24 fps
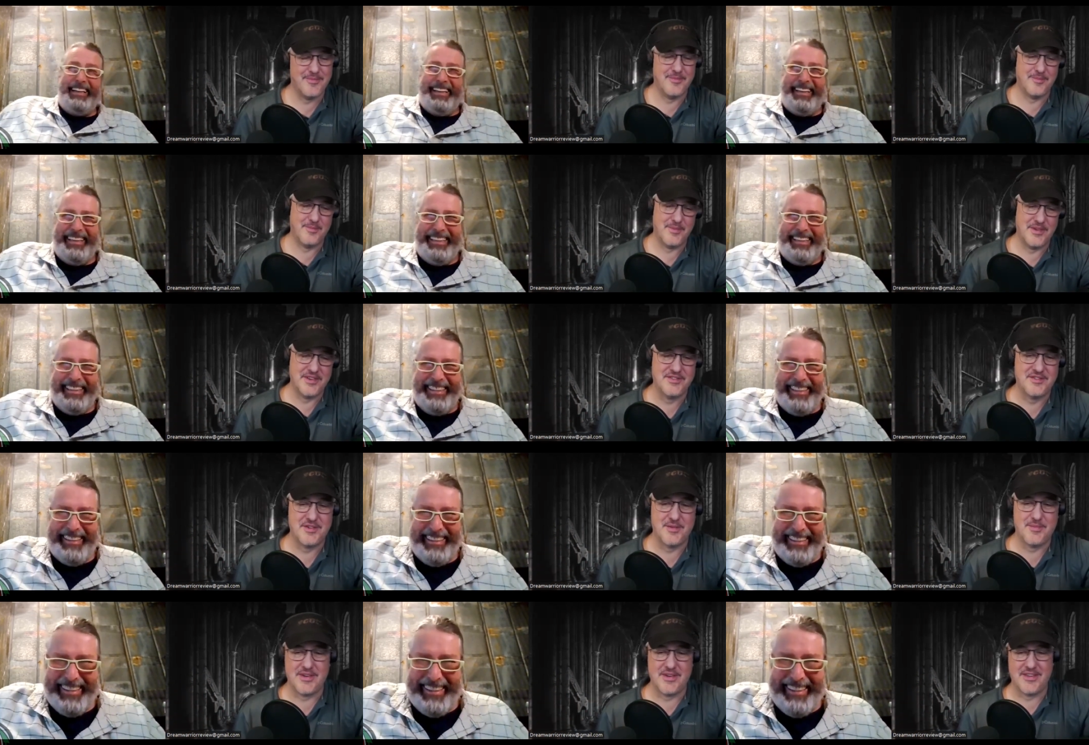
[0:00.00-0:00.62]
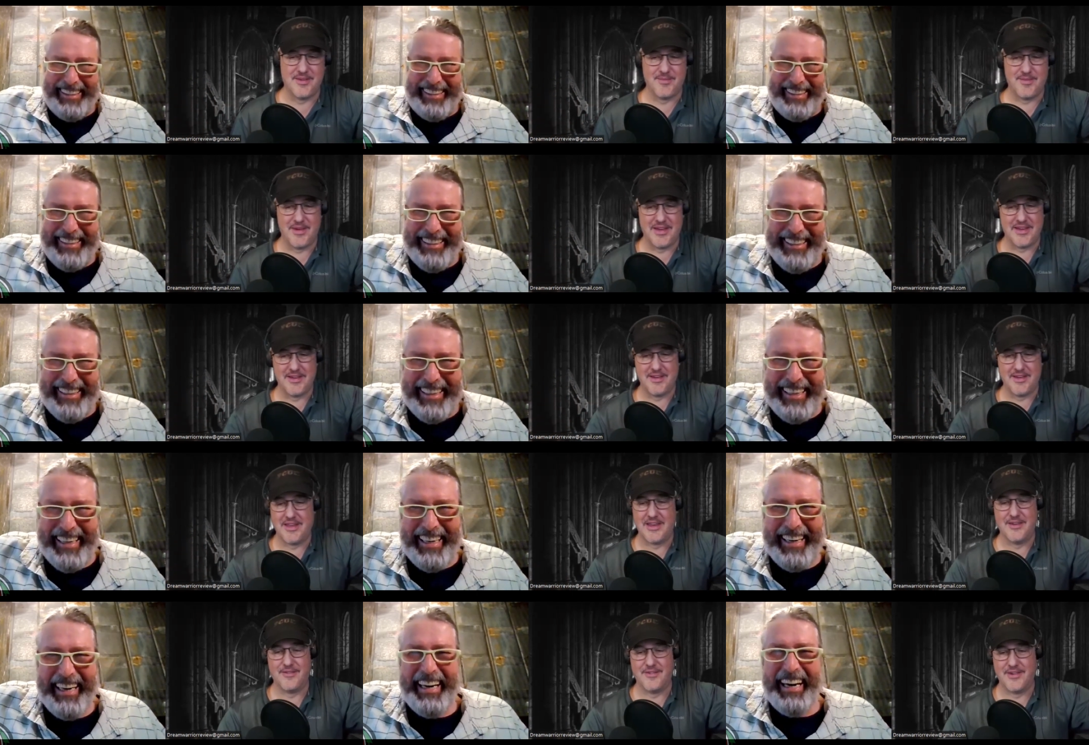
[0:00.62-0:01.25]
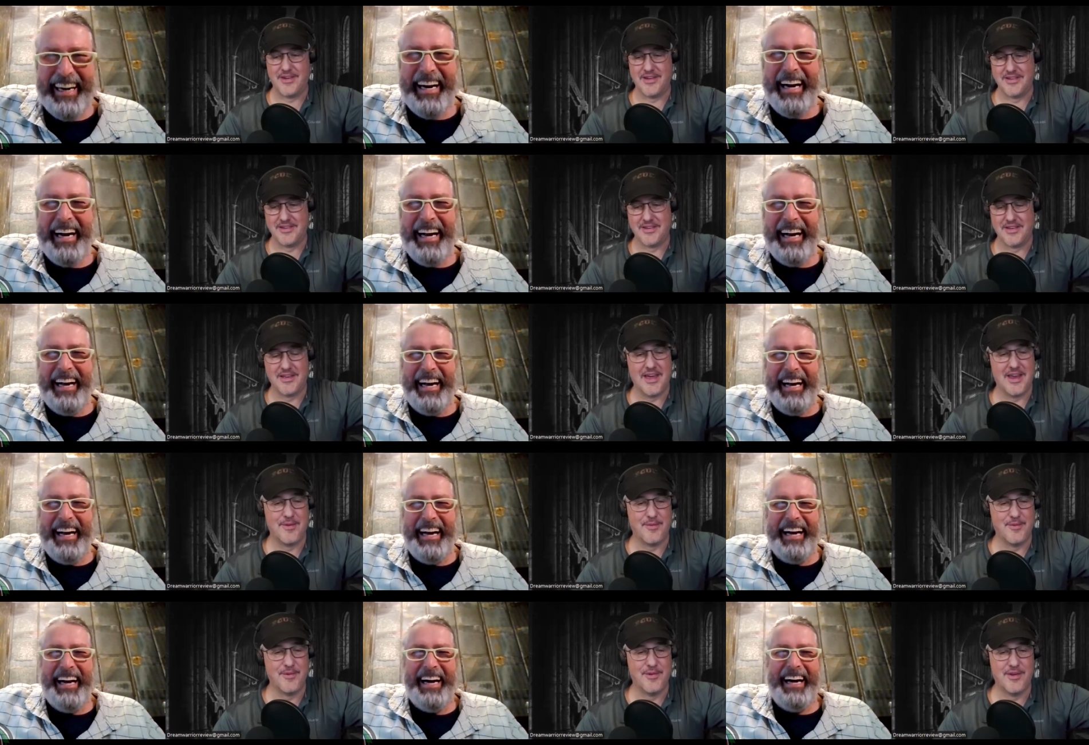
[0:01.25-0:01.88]
Speaker 1: Mr. Bill in my. Anyway, it kind
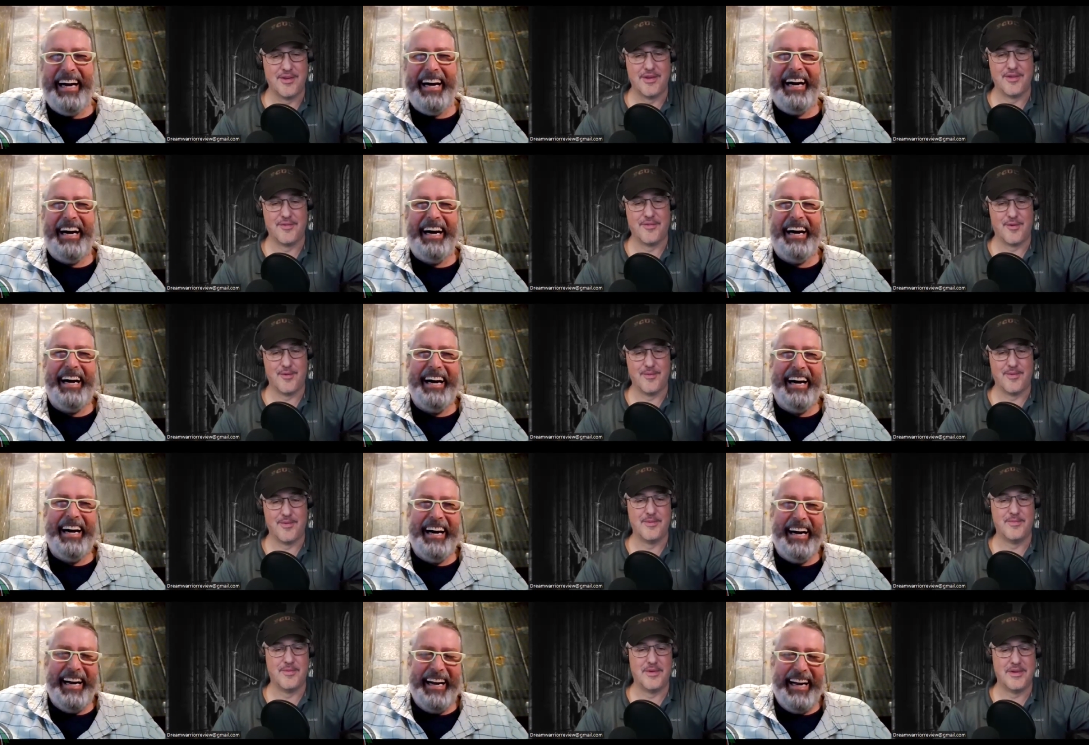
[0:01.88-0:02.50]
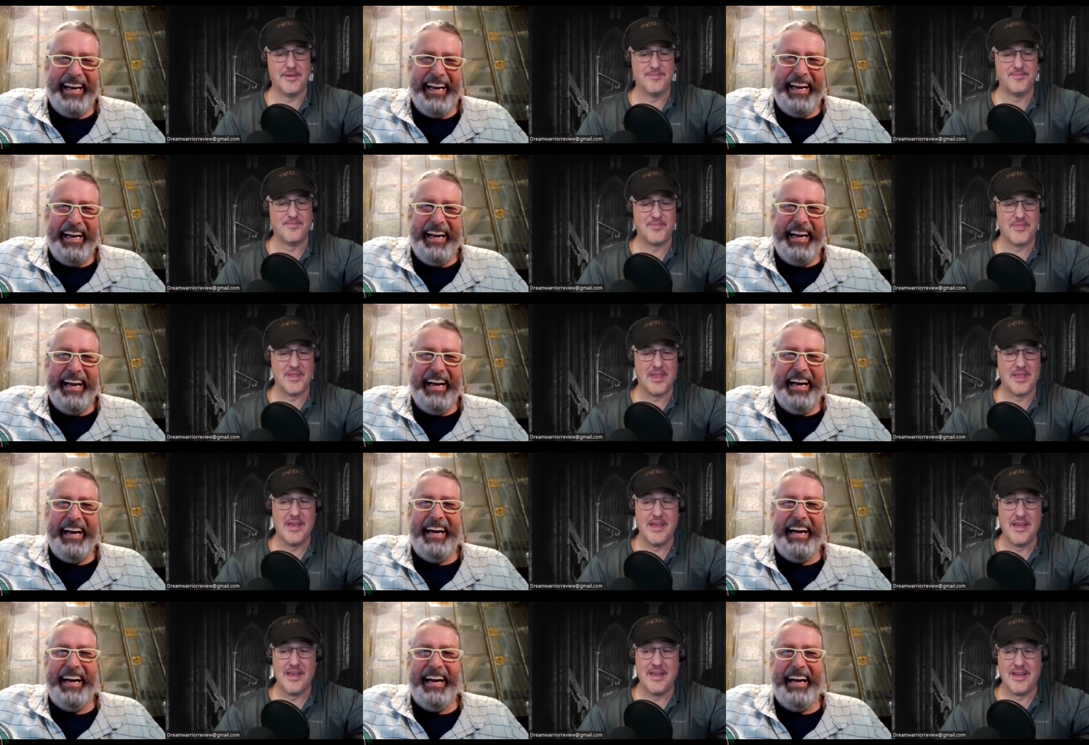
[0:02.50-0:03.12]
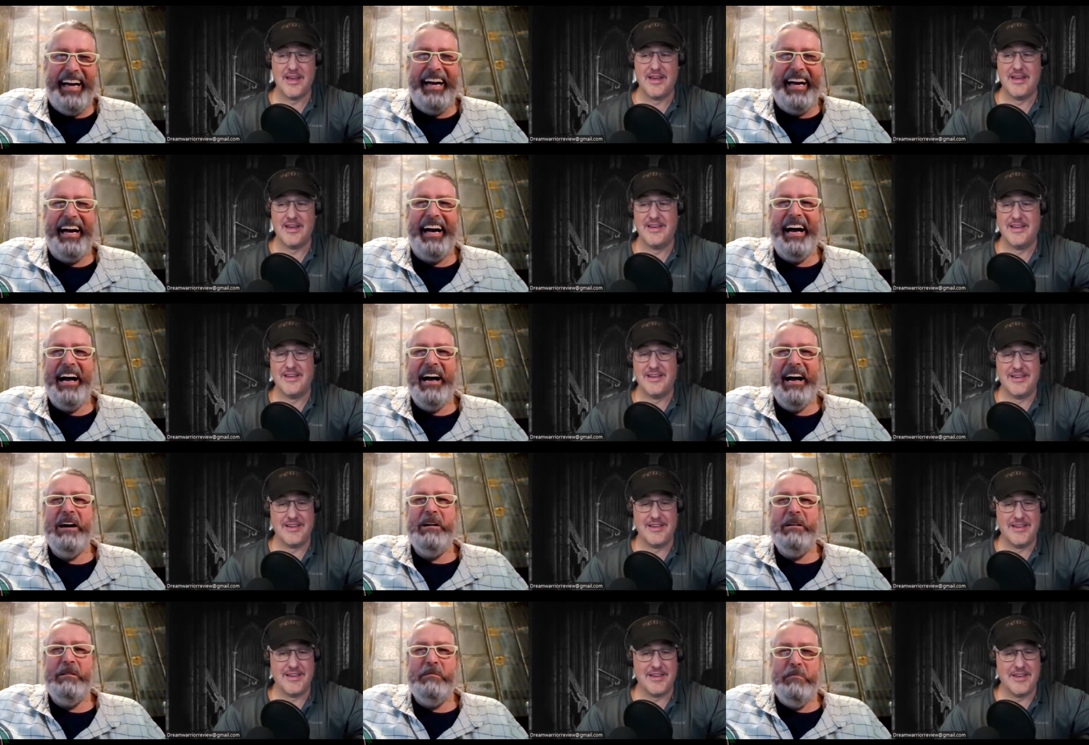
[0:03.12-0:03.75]
of ruined it for uh, me, but. Uh.
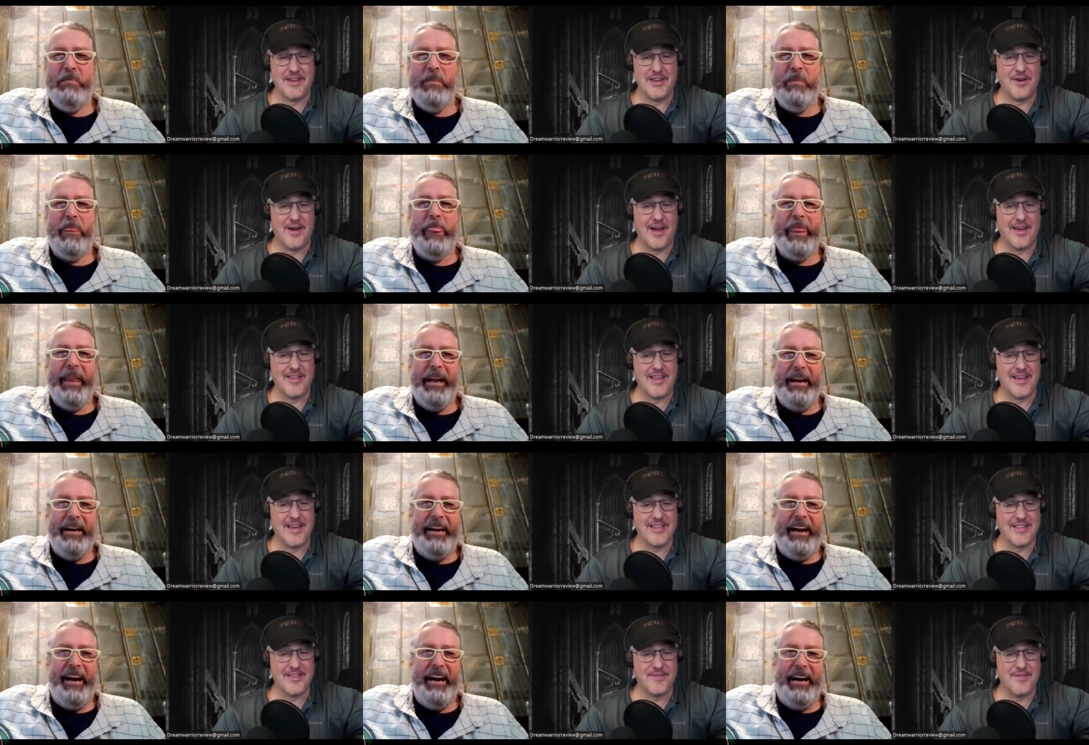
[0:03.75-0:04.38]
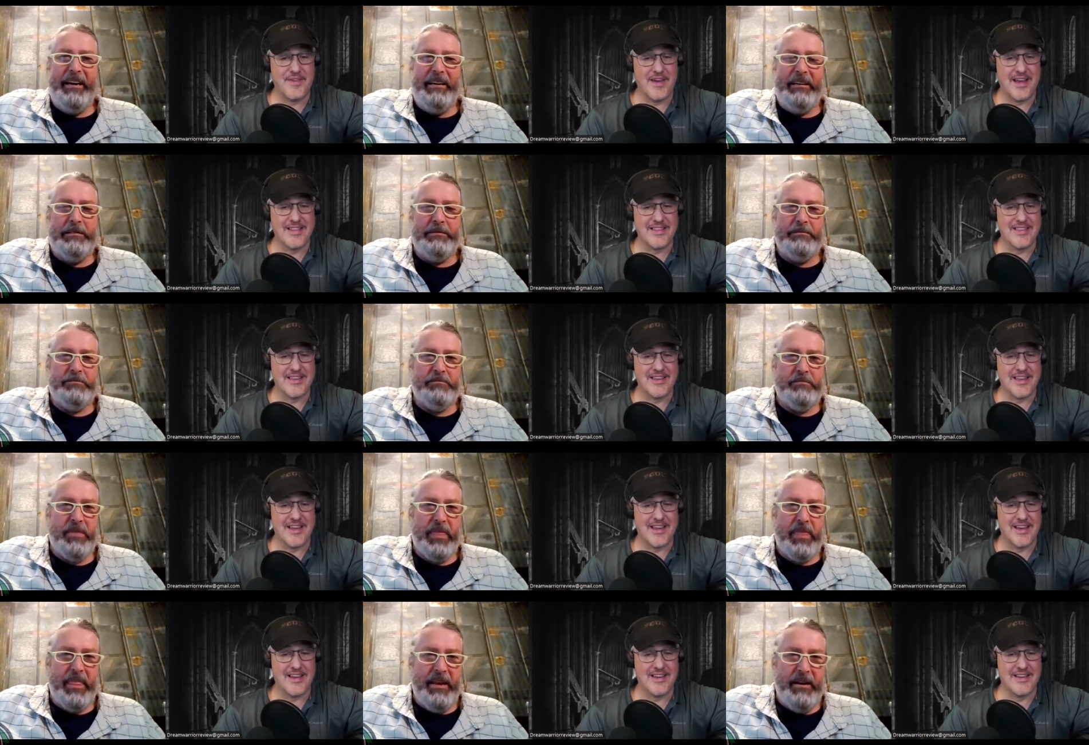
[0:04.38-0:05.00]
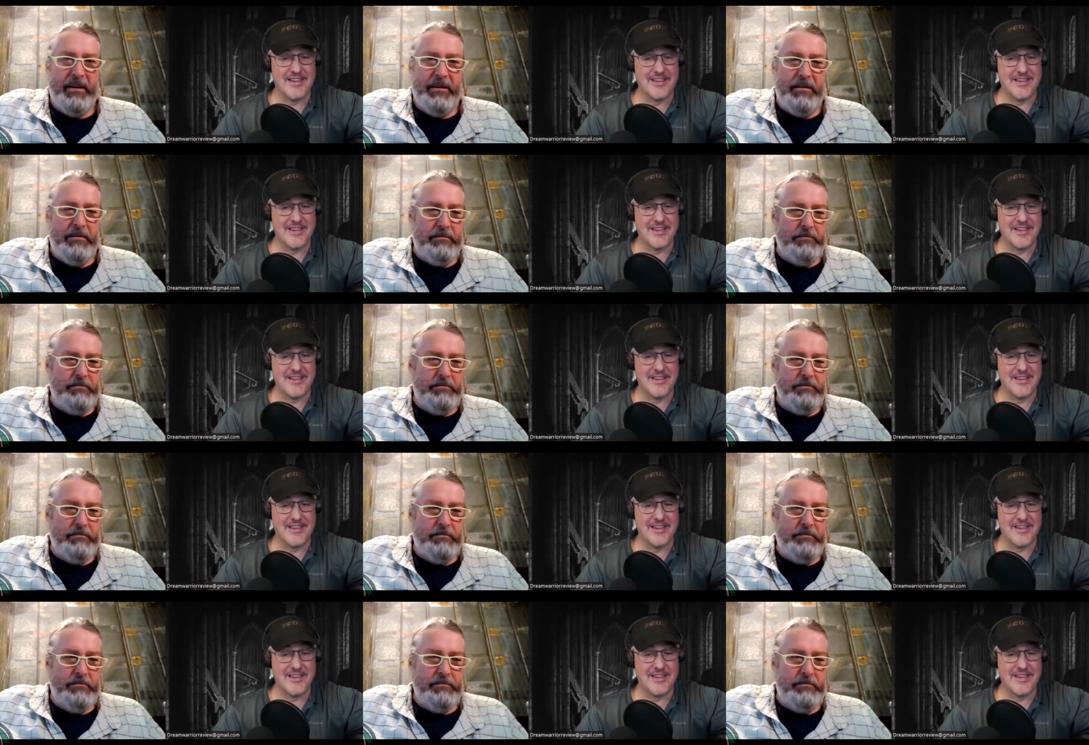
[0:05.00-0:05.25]
No, I like the fact that uh,